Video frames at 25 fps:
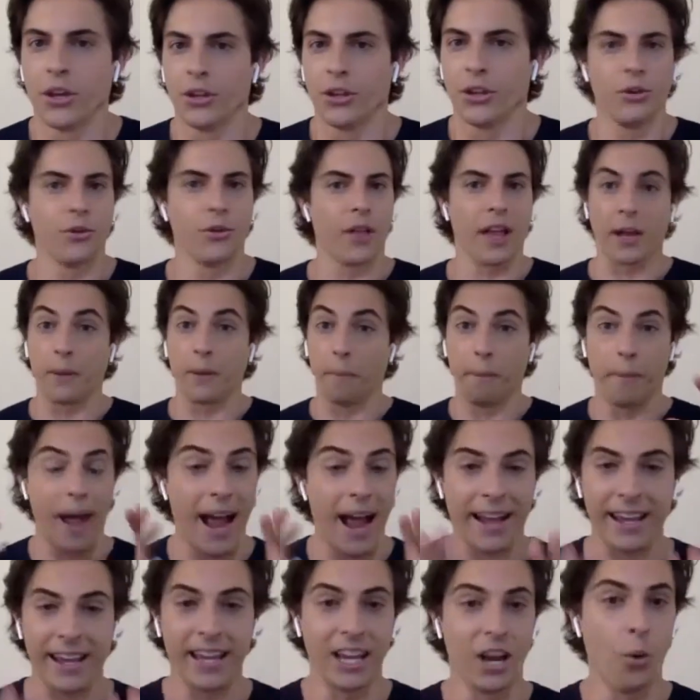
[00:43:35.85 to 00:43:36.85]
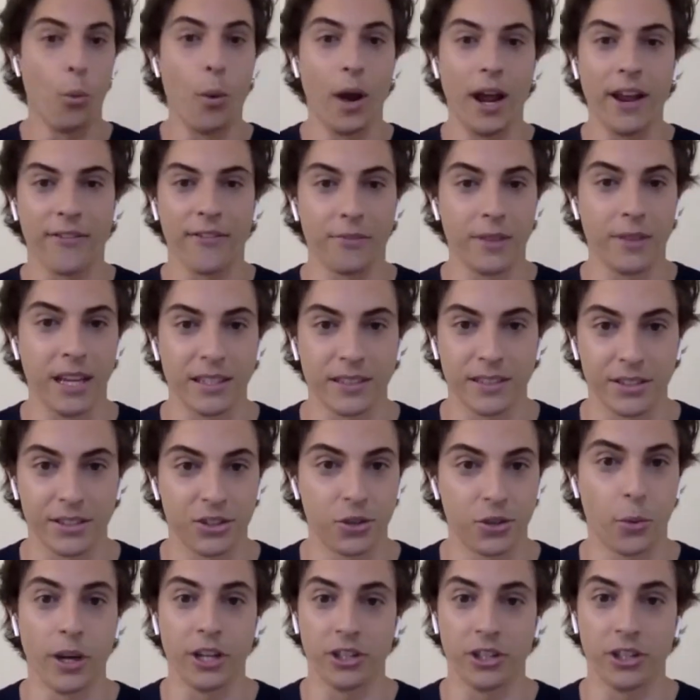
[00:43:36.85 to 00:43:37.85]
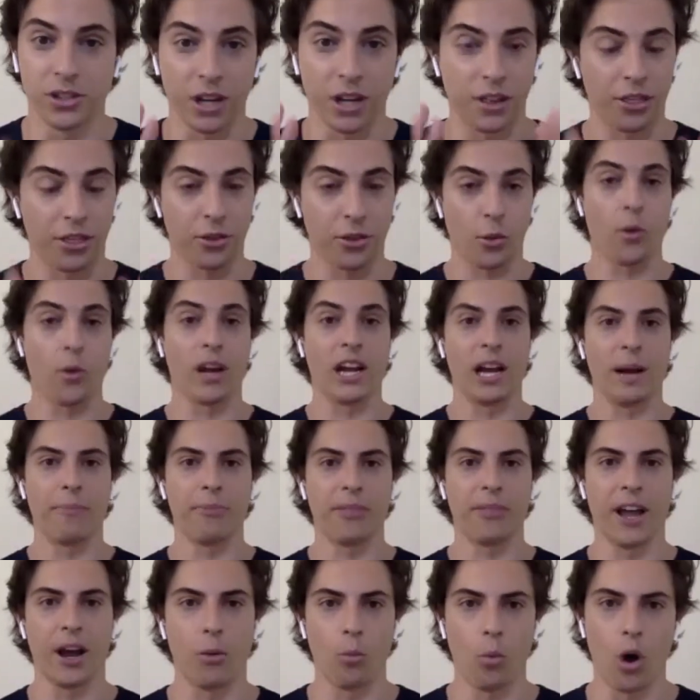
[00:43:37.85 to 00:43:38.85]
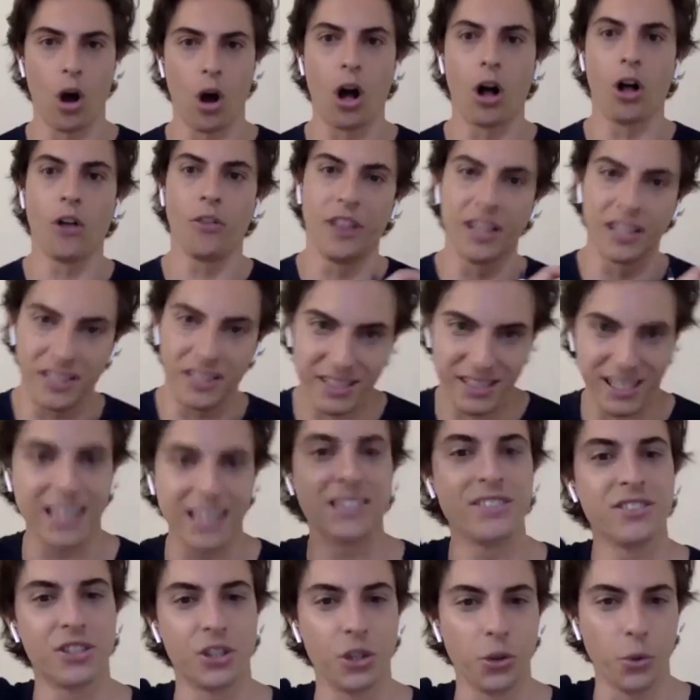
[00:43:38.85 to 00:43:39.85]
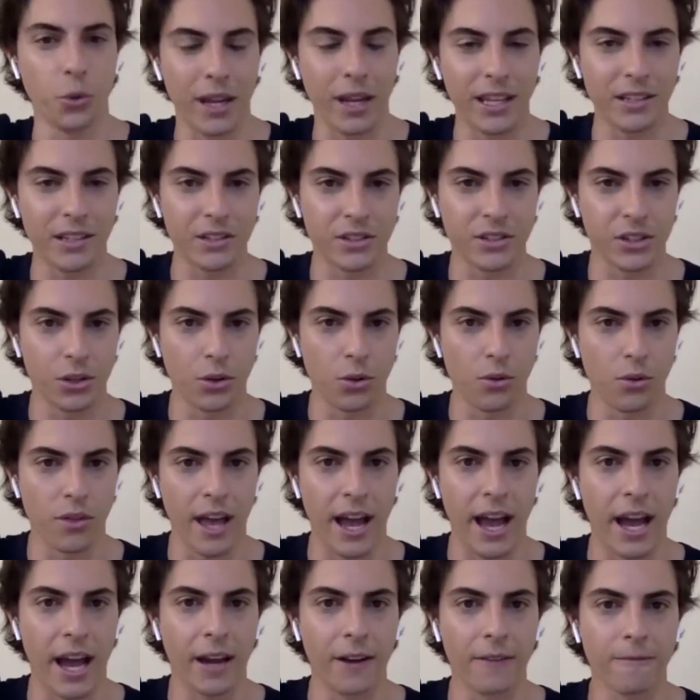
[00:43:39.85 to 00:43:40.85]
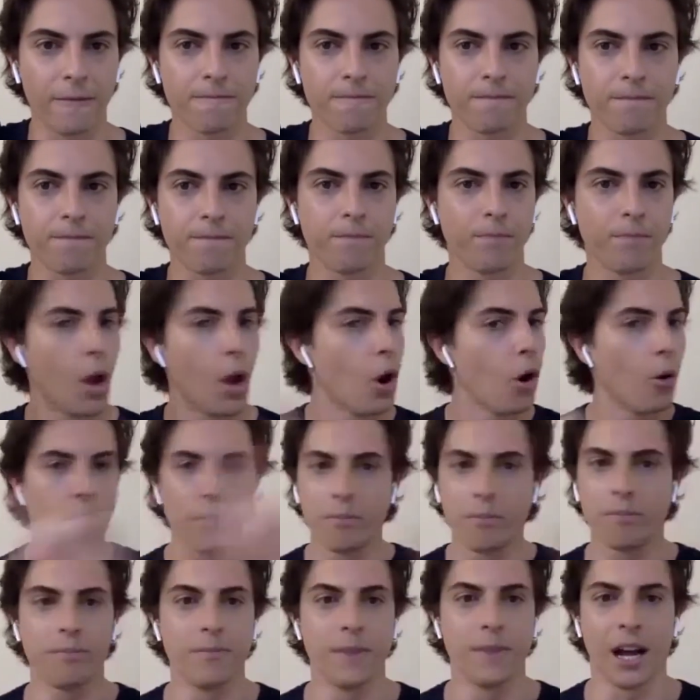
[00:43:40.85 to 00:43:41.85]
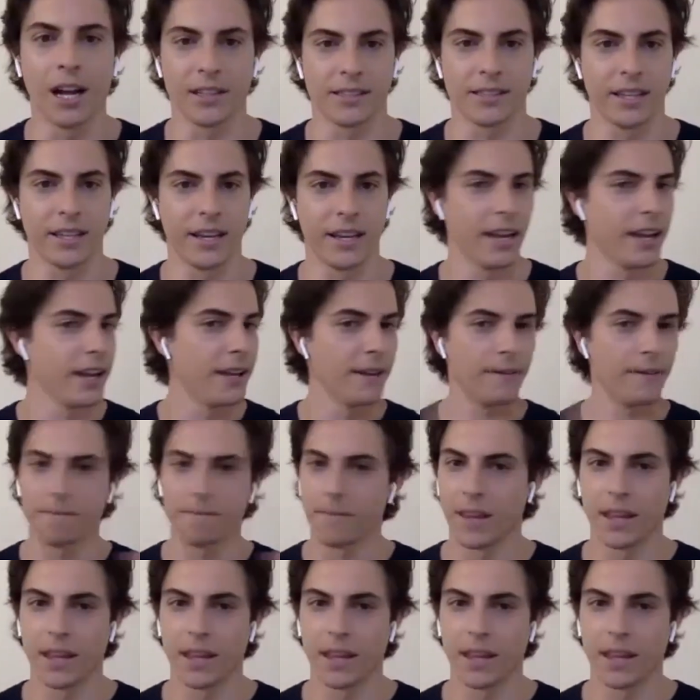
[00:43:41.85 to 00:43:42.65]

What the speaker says: you like backing away from that situation and throwing up that wall that sends you into that, no, not today.